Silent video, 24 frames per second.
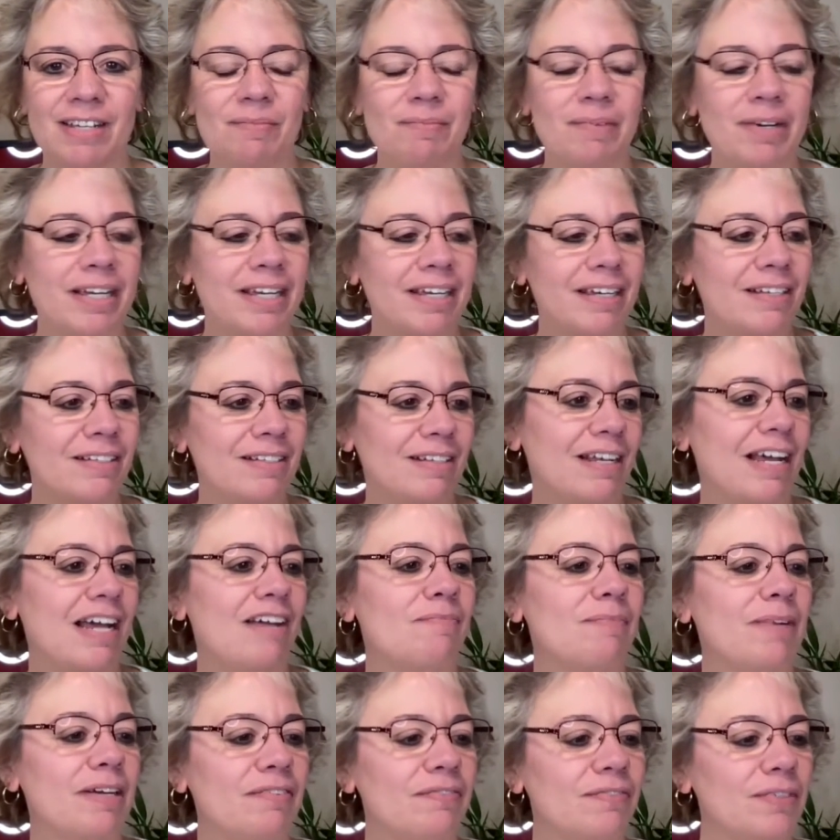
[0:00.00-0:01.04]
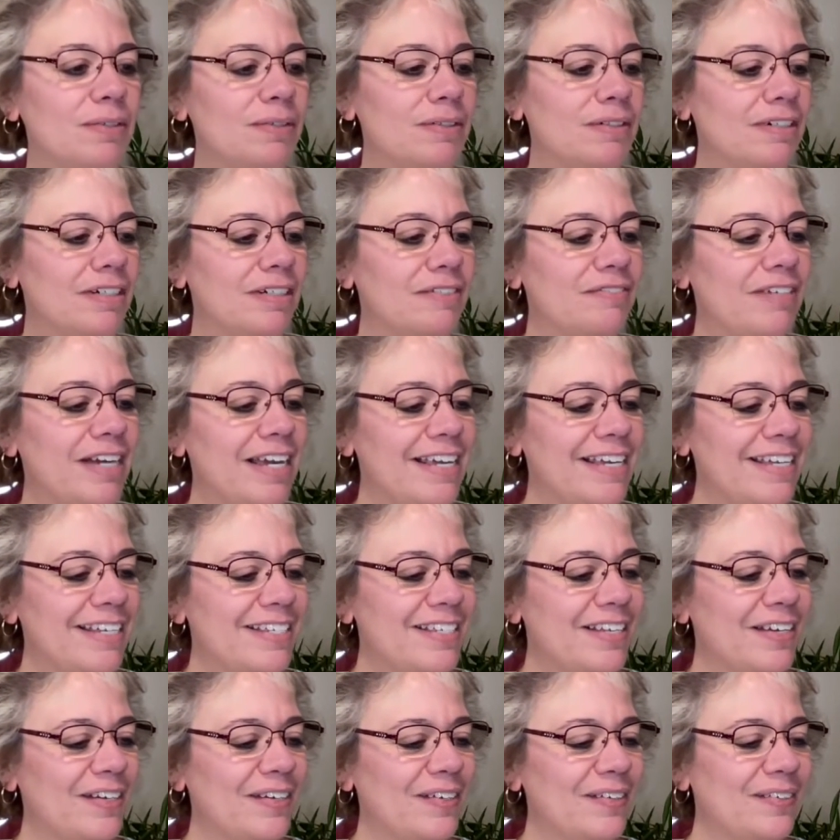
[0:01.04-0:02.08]
I have my phone on, right?
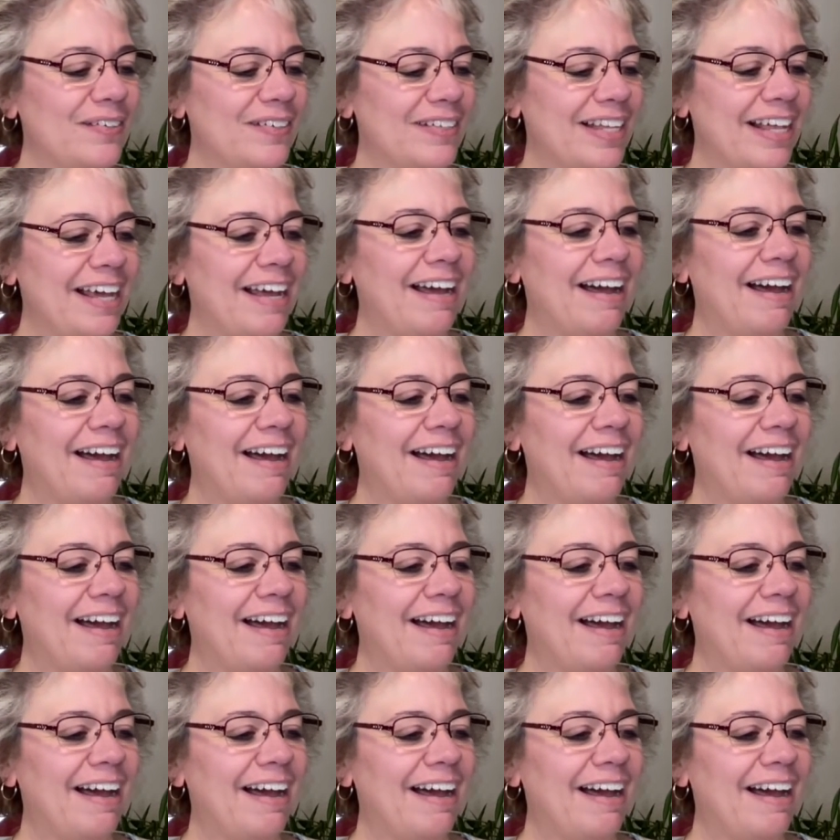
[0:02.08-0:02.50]
So,